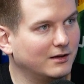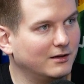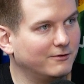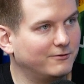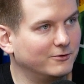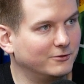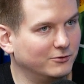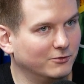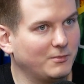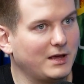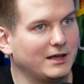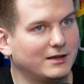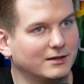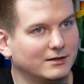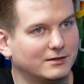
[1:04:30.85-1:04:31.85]
If you do
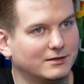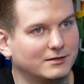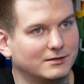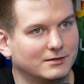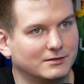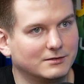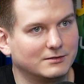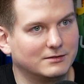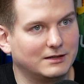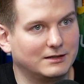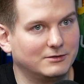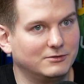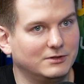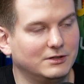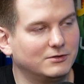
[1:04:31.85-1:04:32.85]
make it,
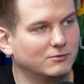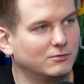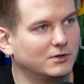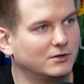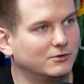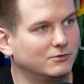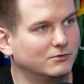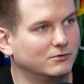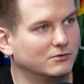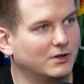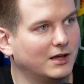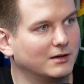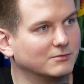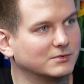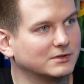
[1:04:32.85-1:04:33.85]
then you need to win 2
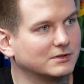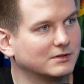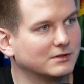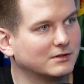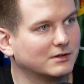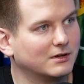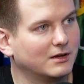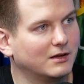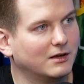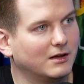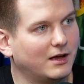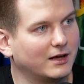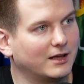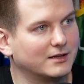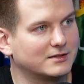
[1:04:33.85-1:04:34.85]
games
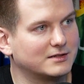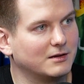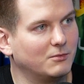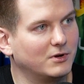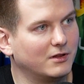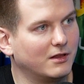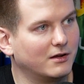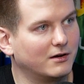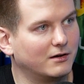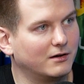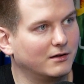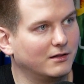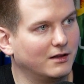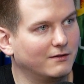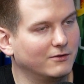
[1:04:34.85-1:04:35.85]
against similar
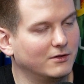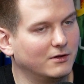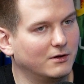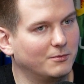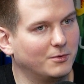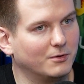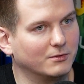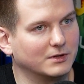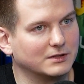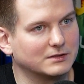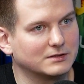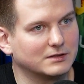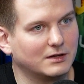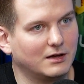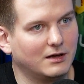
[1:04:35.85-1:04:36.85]
level
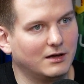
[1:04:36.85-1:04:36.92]
opponents.